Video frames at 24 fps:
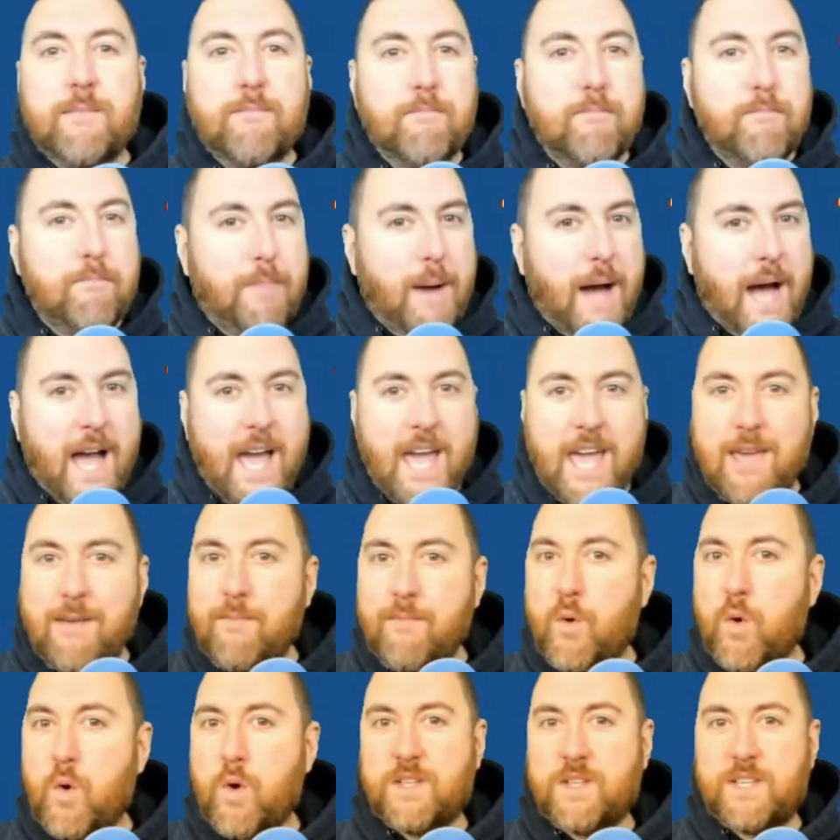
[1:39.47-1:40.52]
buying
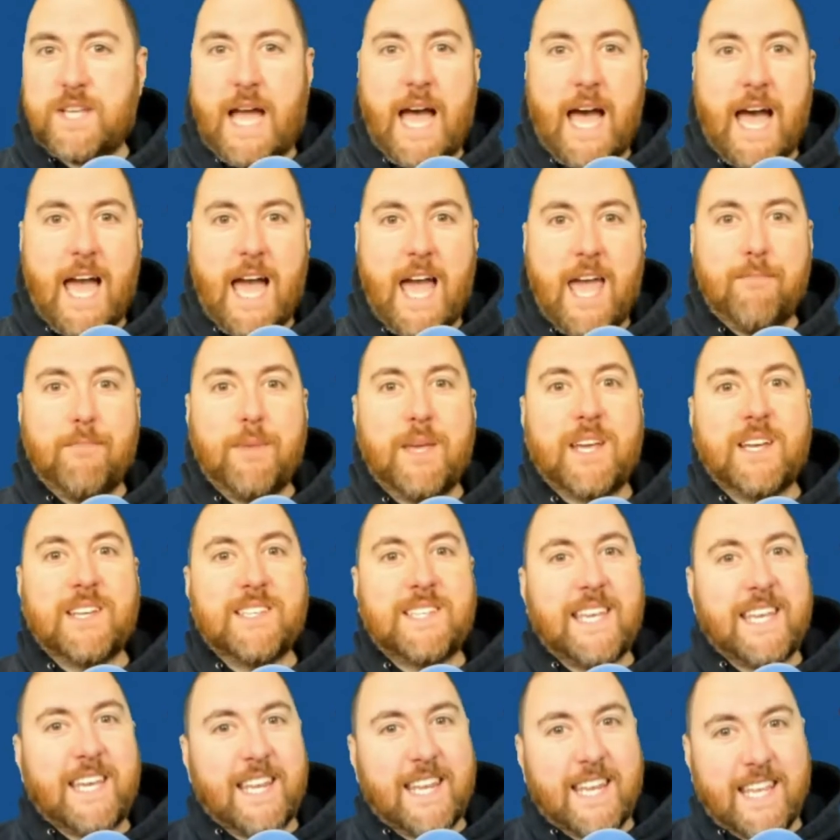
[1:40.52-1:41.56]
more time because
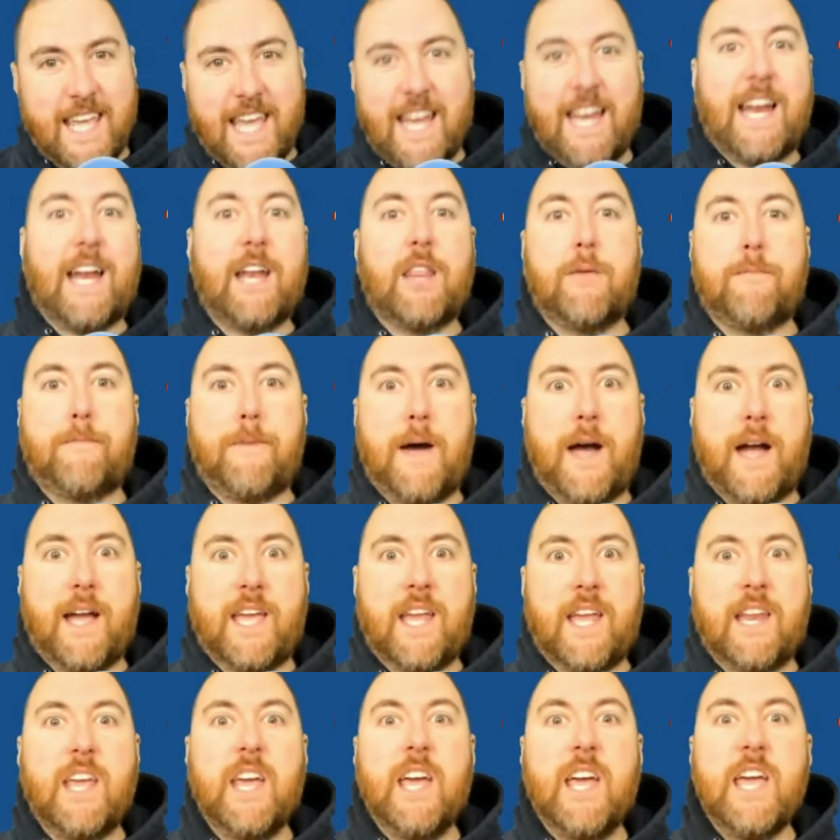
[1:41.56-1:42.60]
he could get out of the
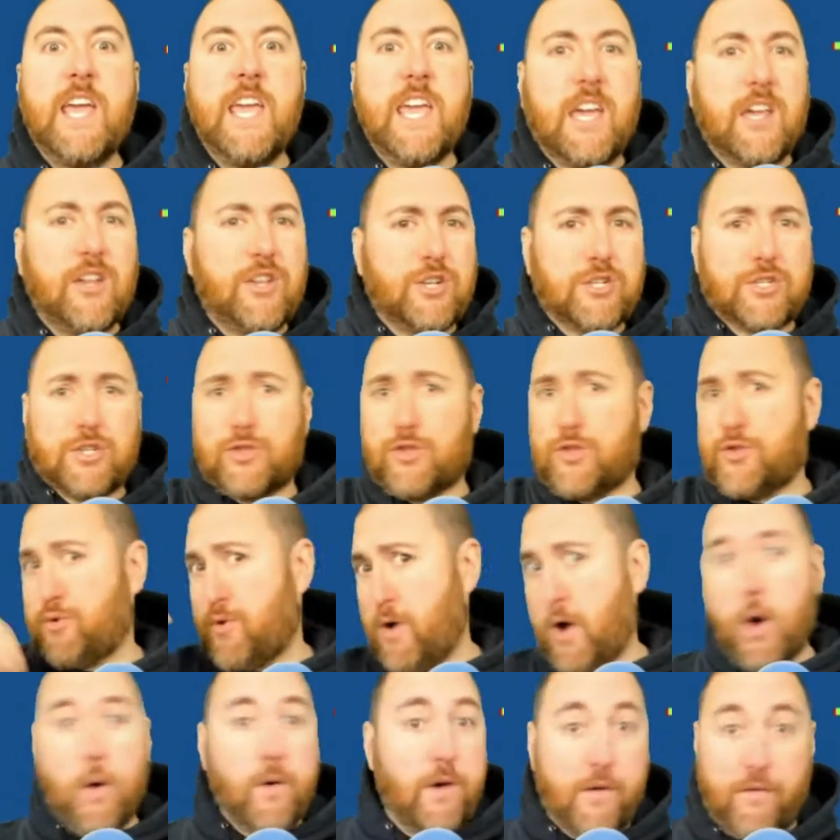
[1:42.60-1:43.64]
pocket. He could just
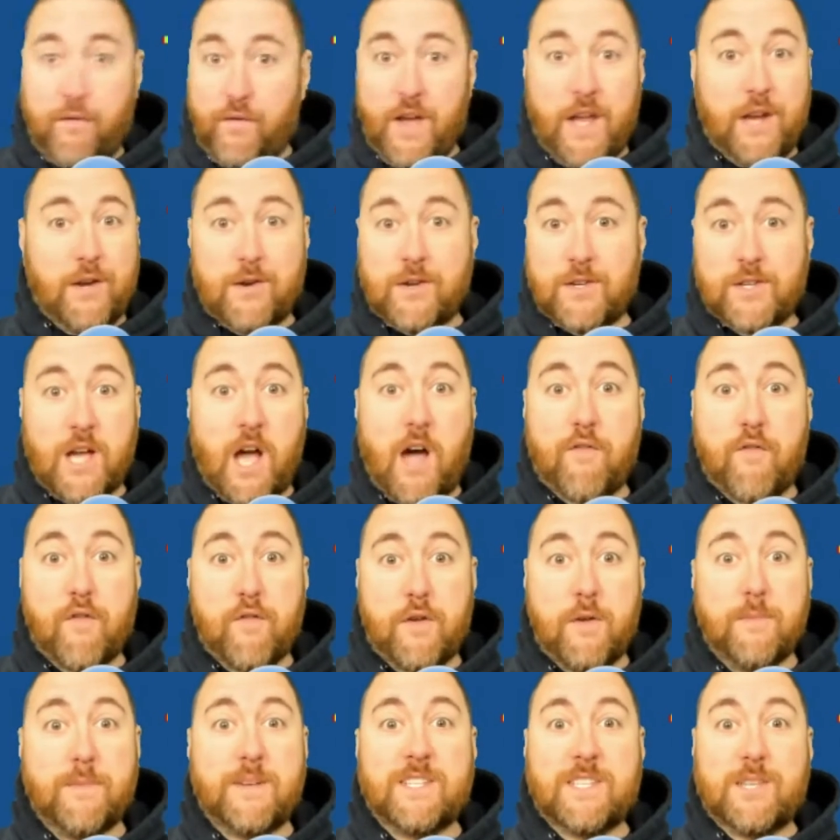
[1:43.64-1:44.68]
throw defenders off of
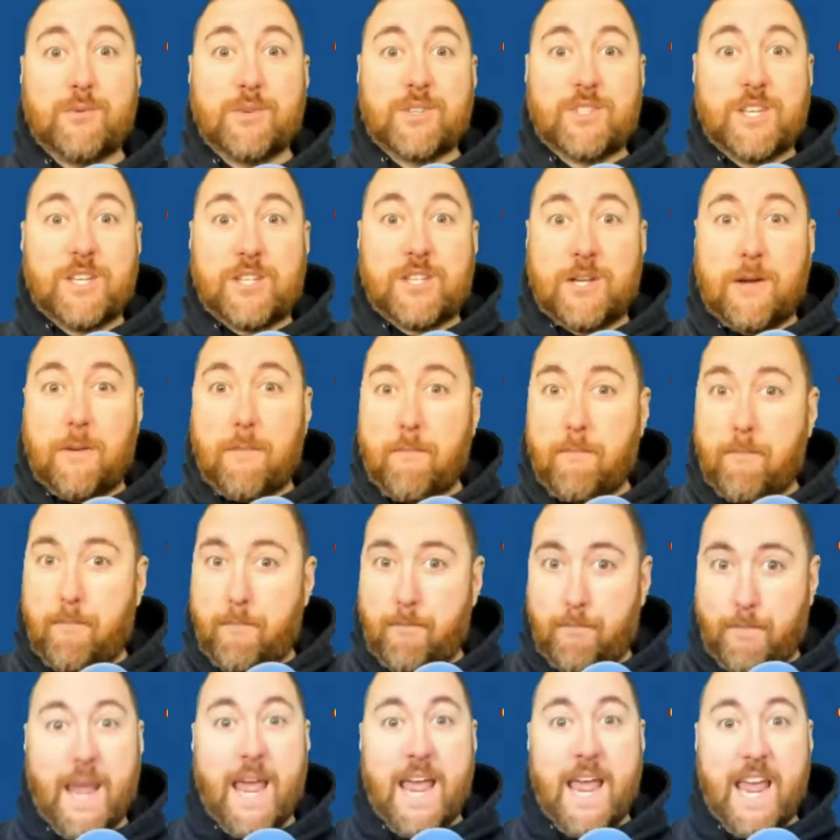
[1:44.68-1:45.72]
him because he was such a
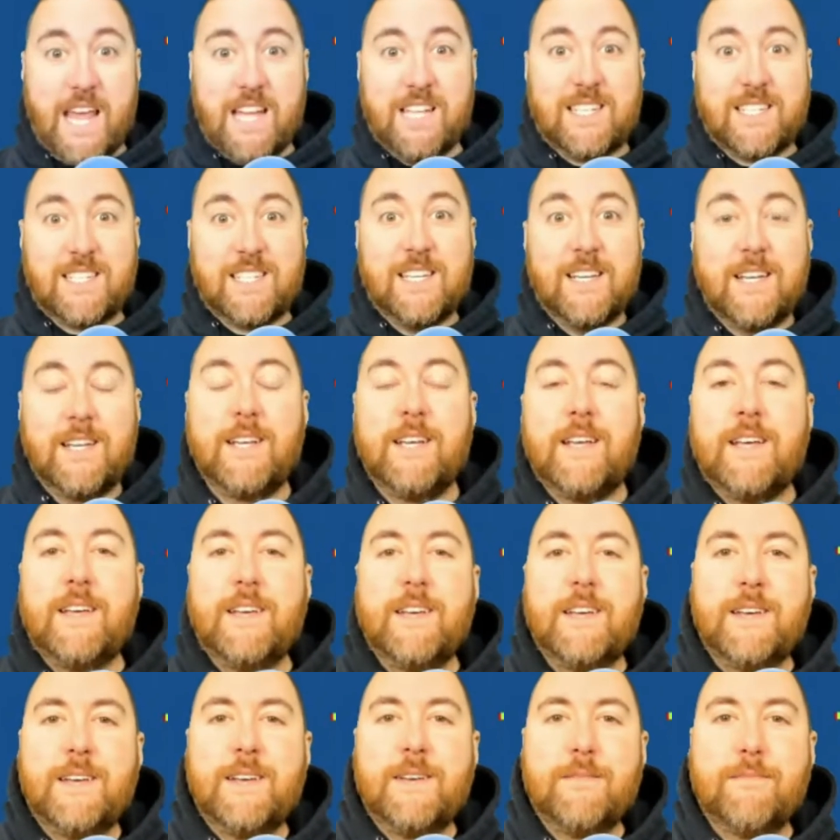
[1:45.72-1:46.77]
beast.
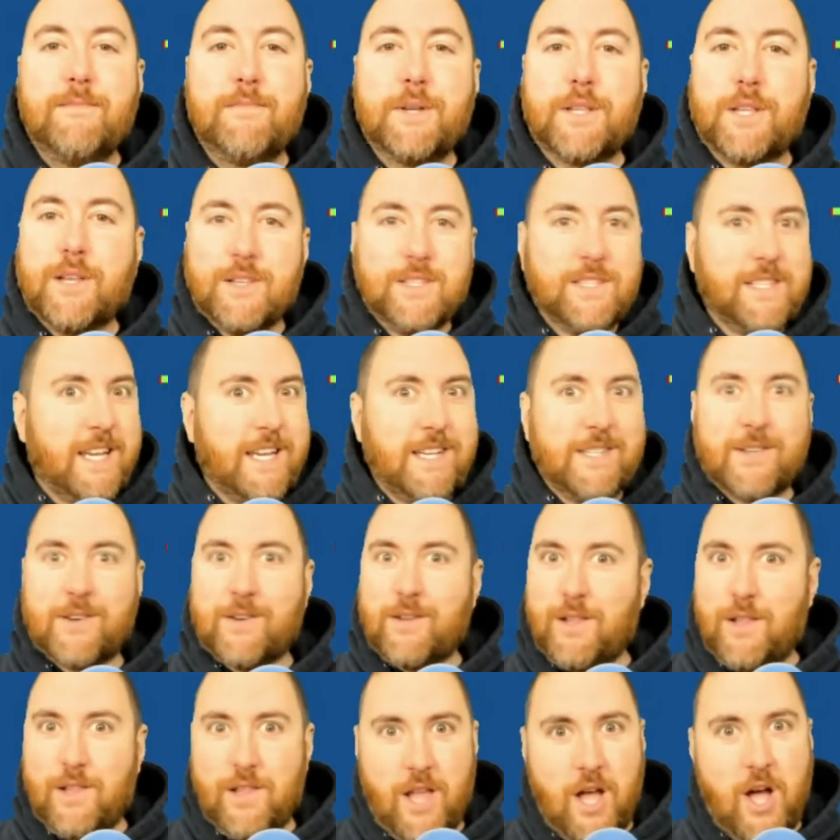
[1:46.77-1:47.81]
But those days are
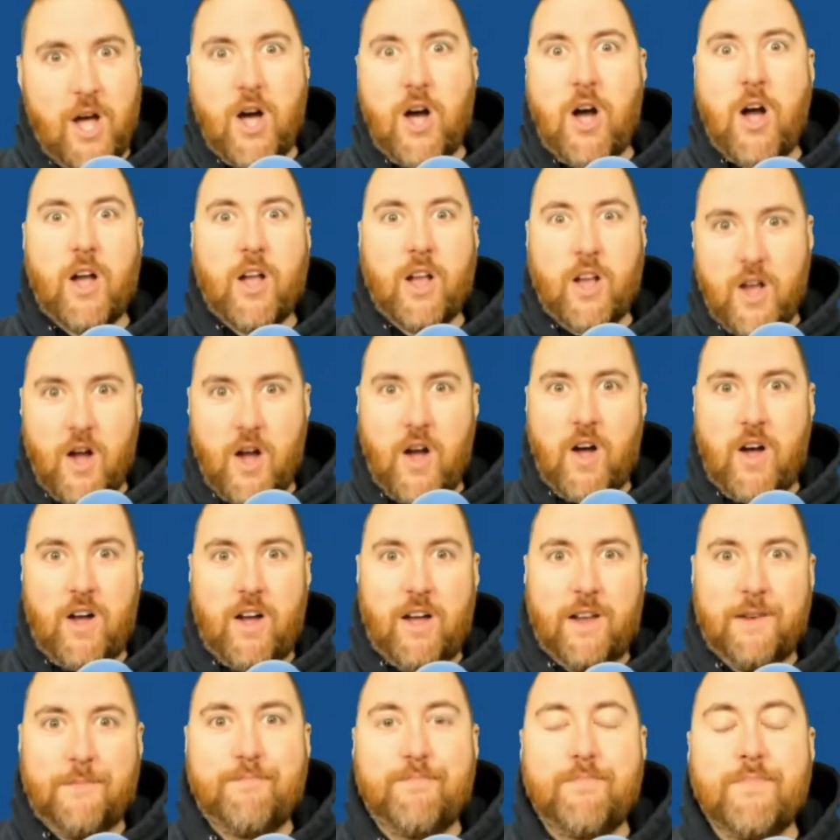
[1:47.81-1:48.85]
long
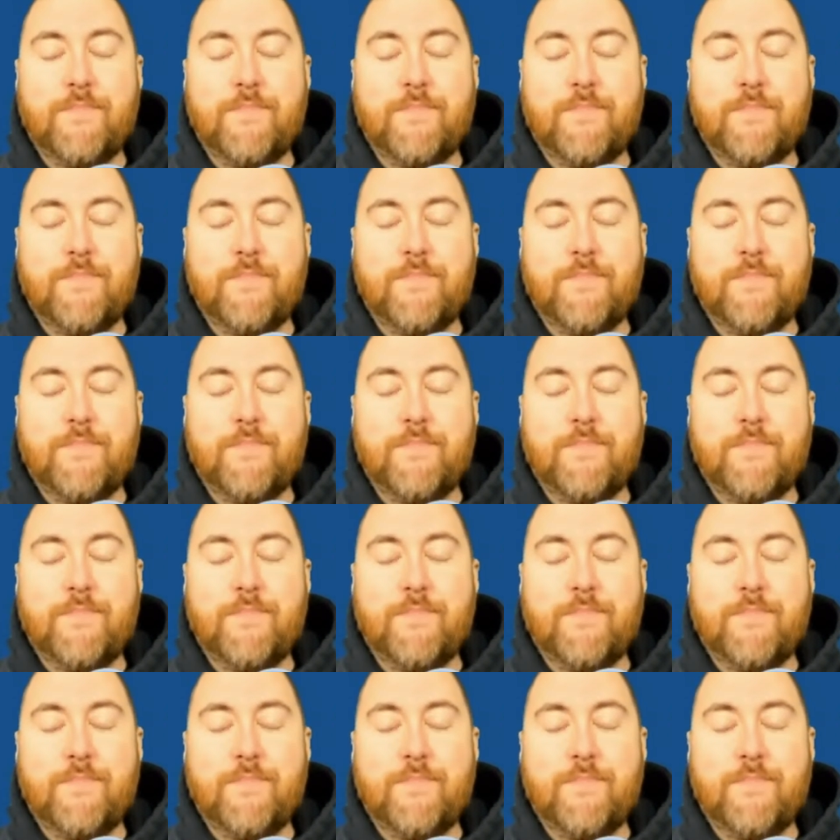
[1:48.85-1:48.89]
gone.